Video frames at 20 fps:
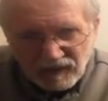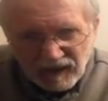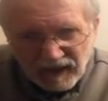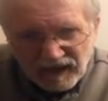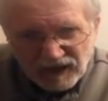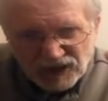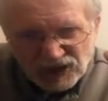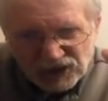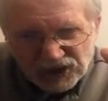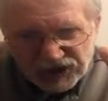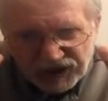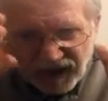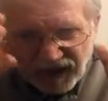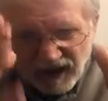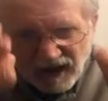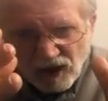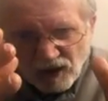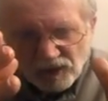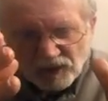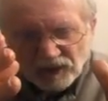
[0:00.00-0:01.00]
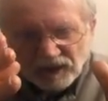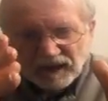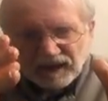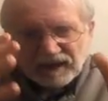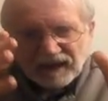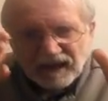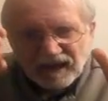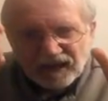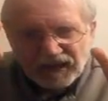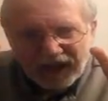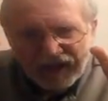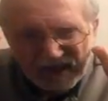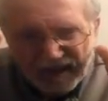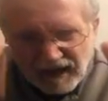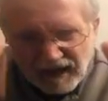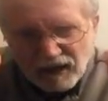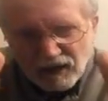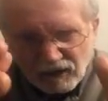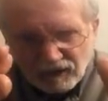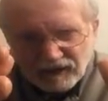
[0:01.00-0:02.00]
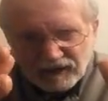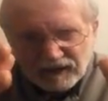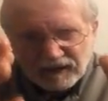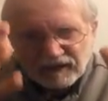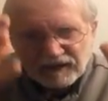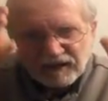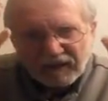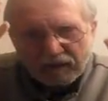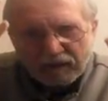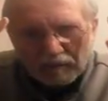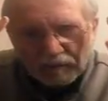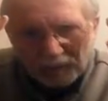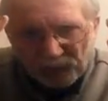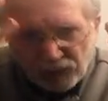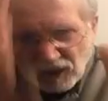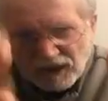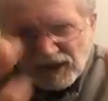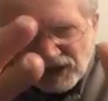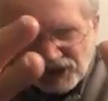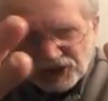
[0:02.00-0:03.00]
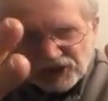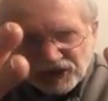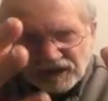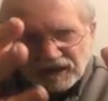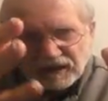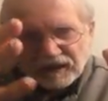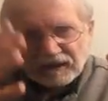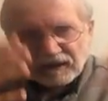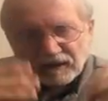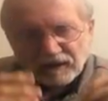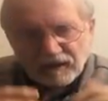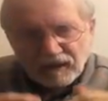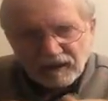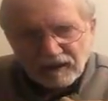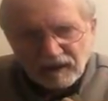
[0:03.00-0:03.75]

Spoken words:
and shouting and yelling and preaching,